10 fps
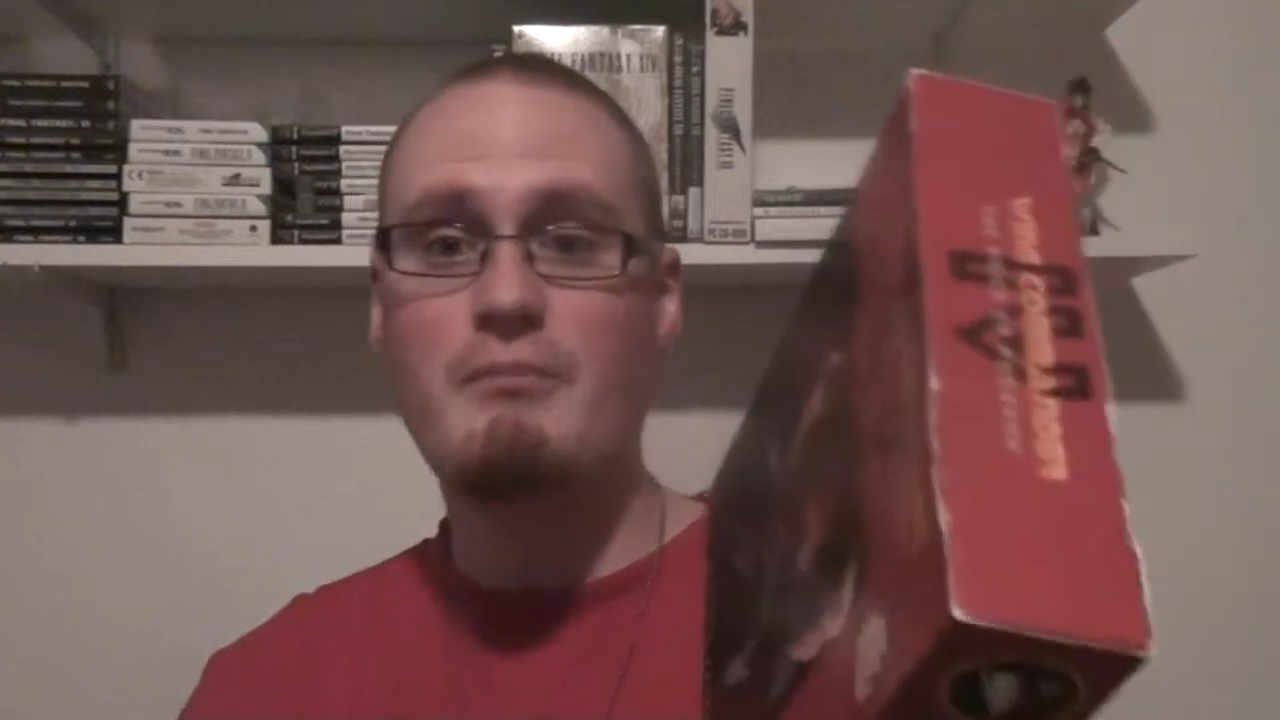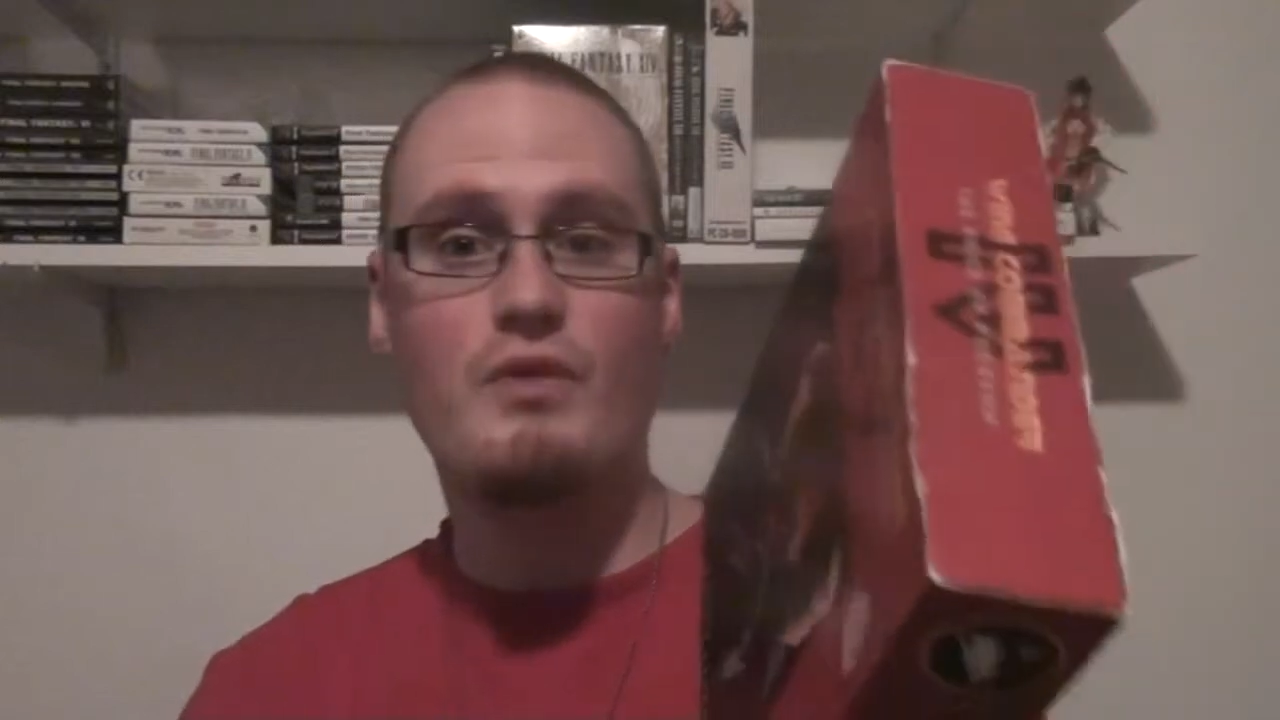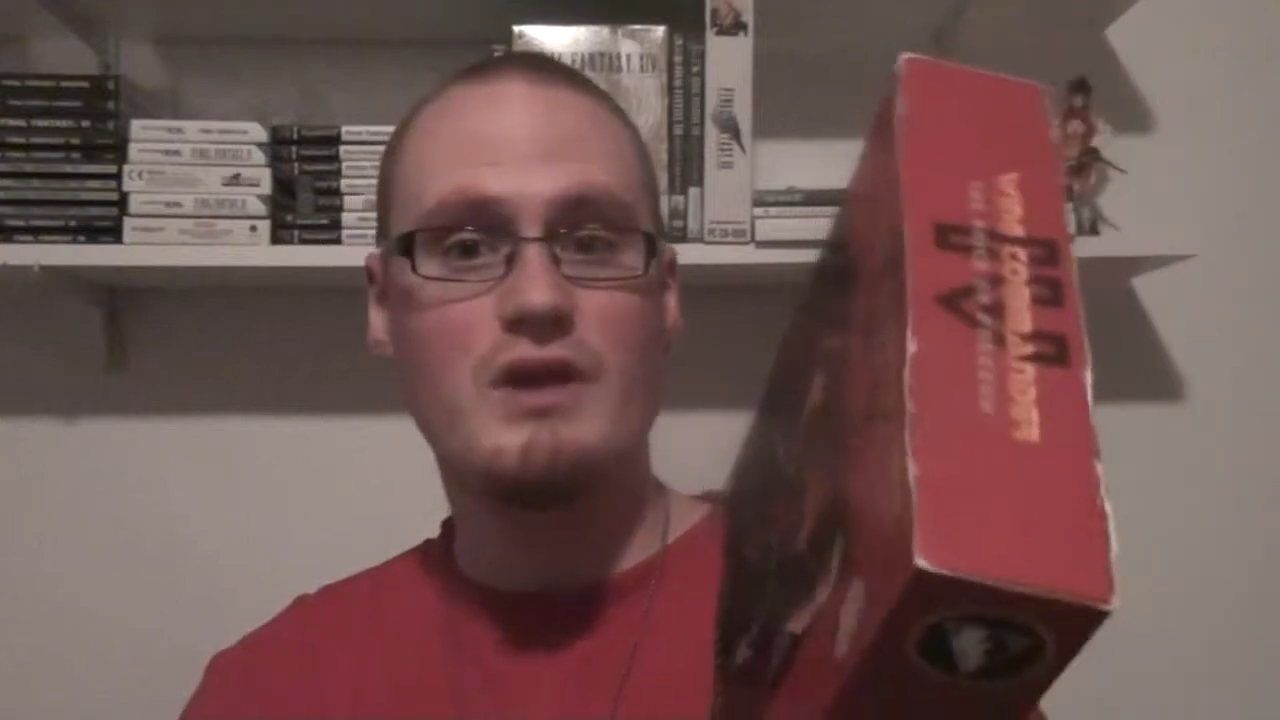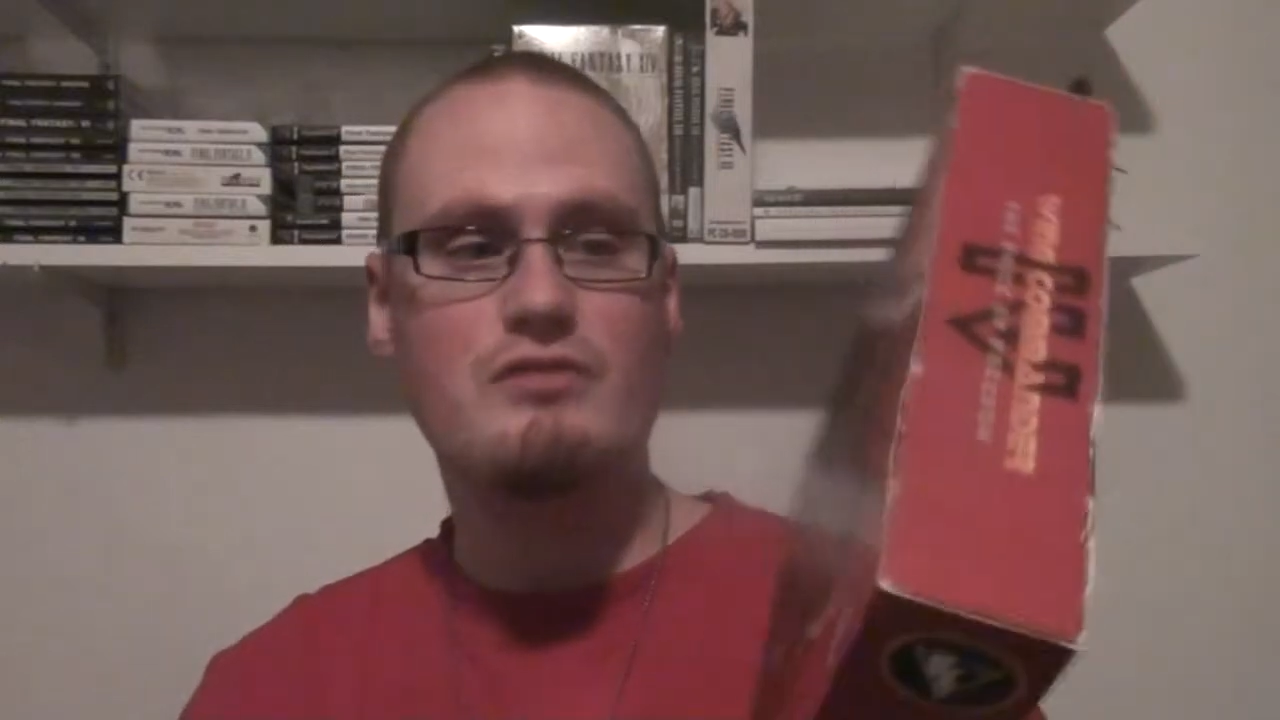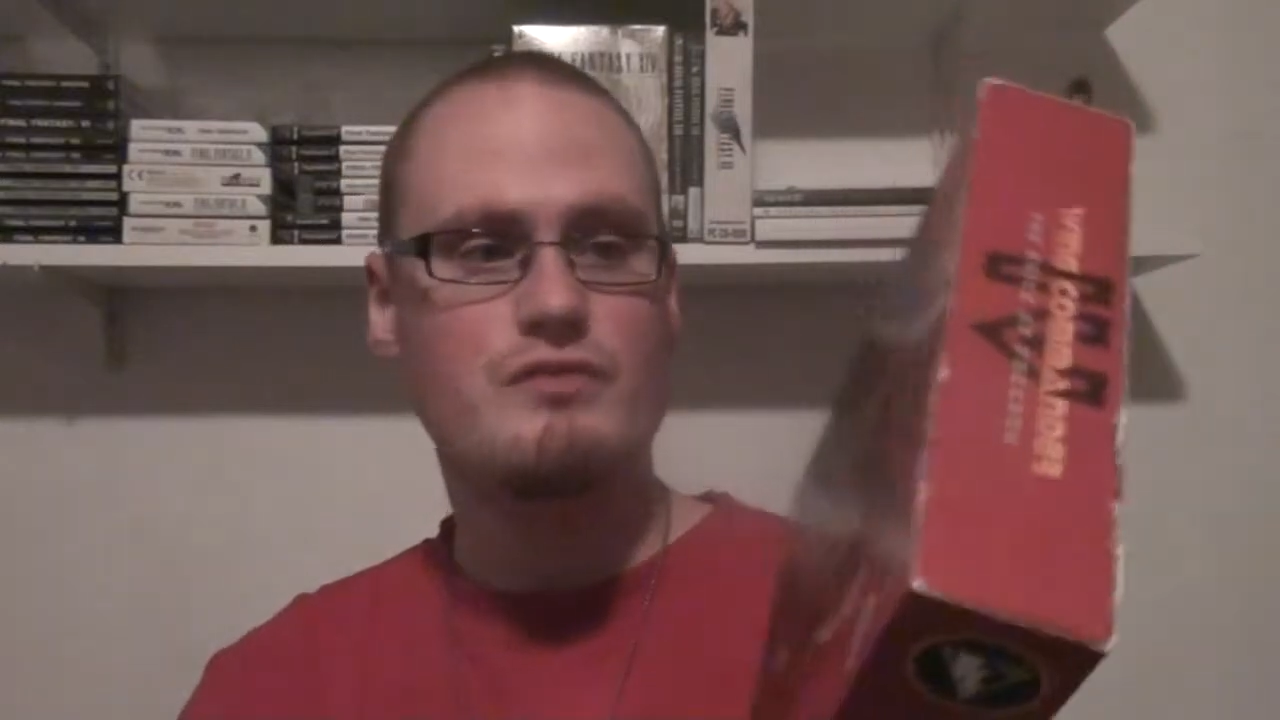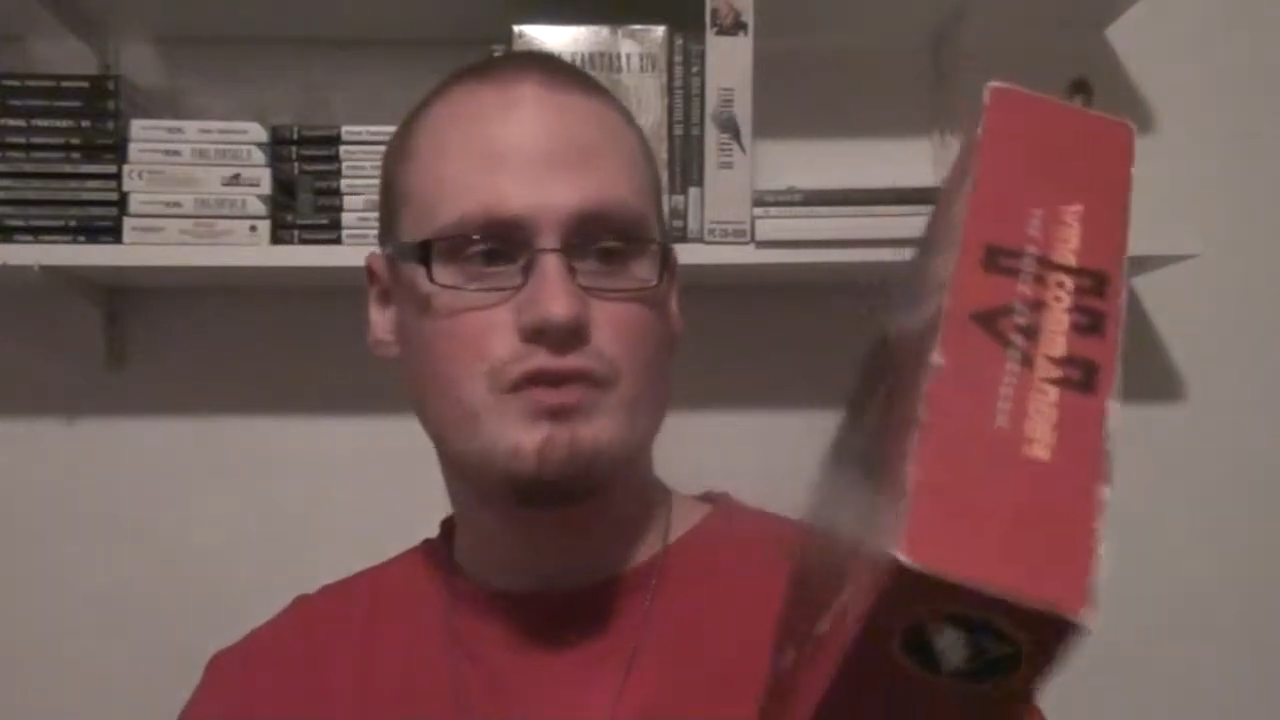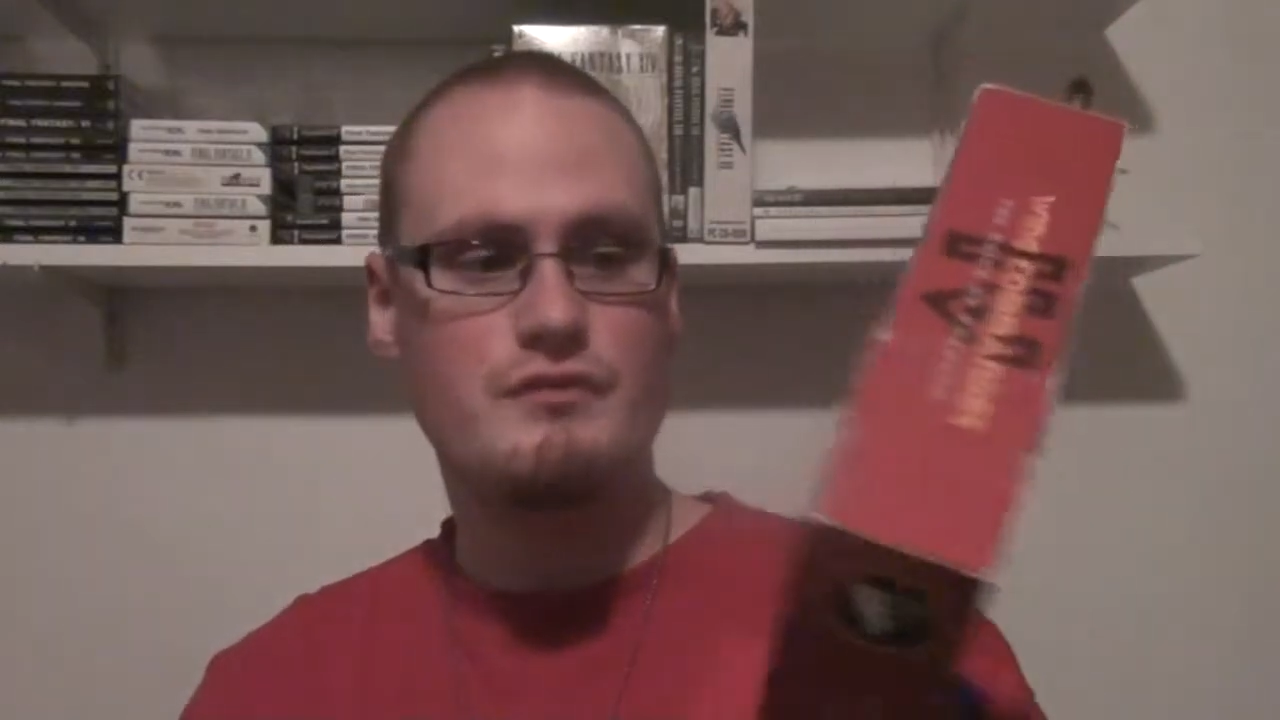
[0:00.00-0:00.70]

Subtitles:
100